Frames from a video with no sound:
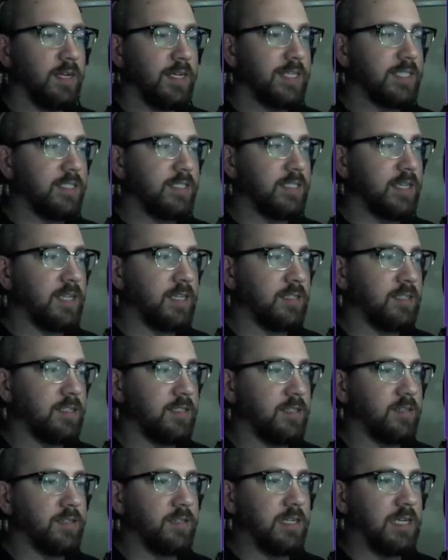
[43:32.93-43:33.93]
It's not that
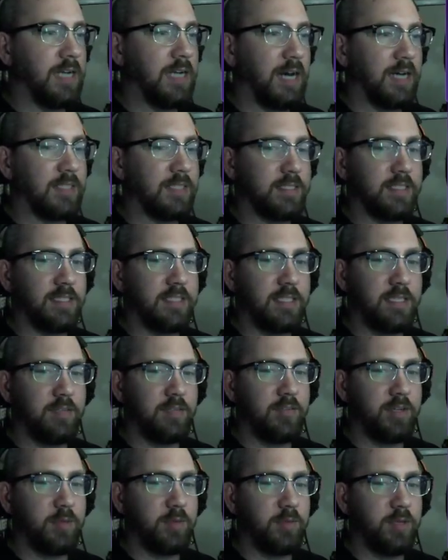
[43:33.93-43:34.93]
they're not
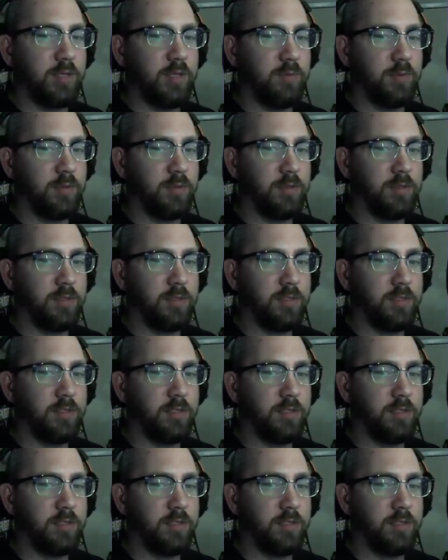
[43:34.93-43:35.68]
giving people...